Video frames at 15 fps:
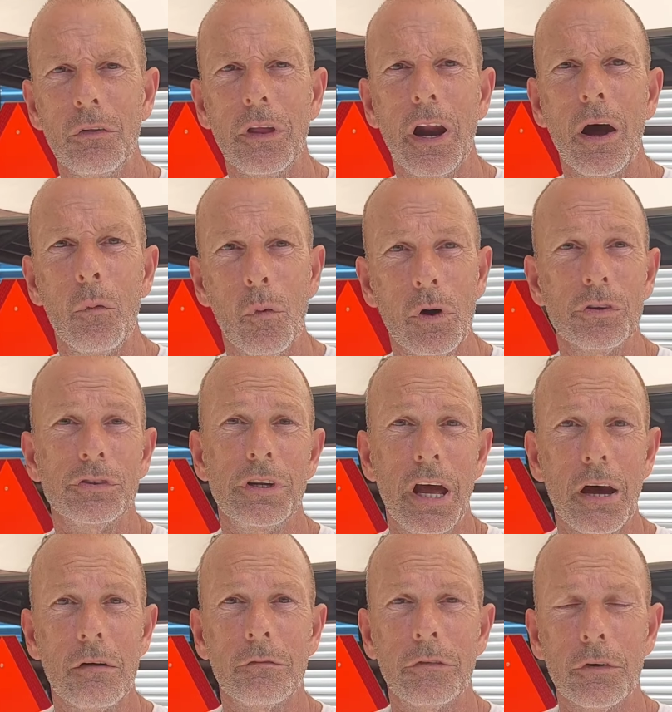that I was
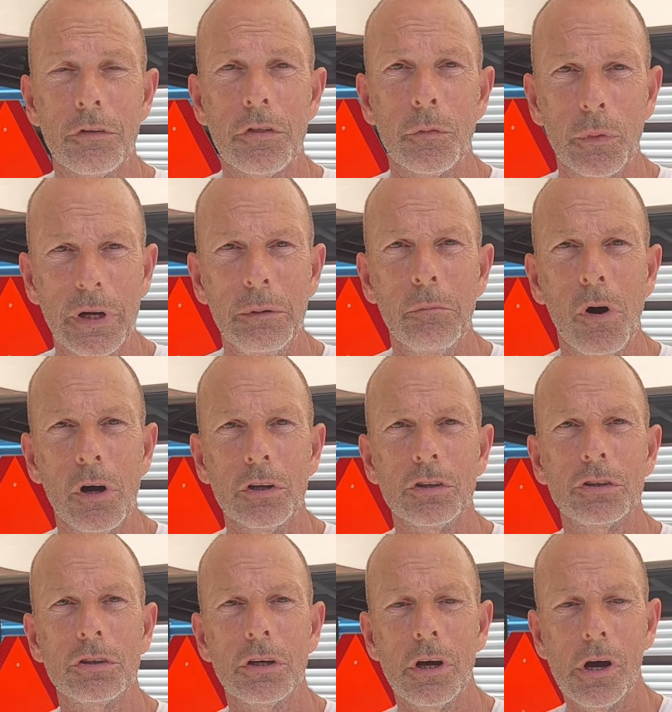down for 3
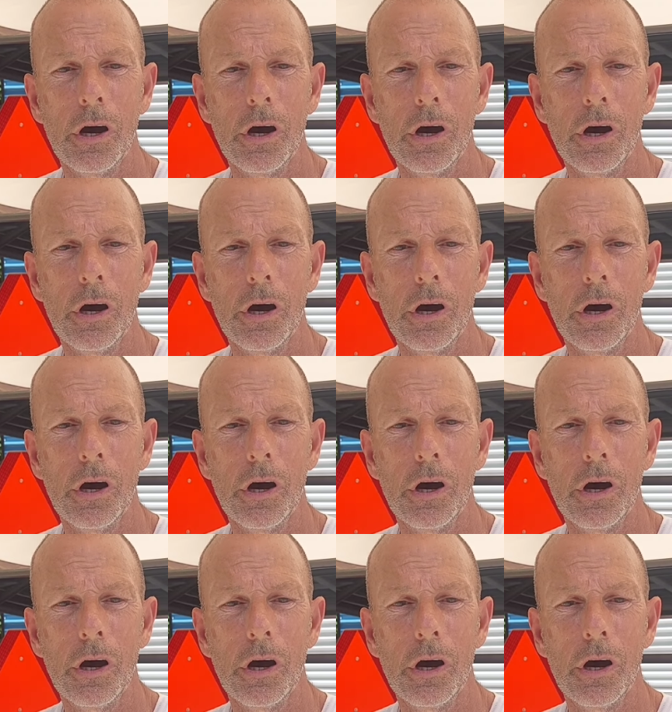months.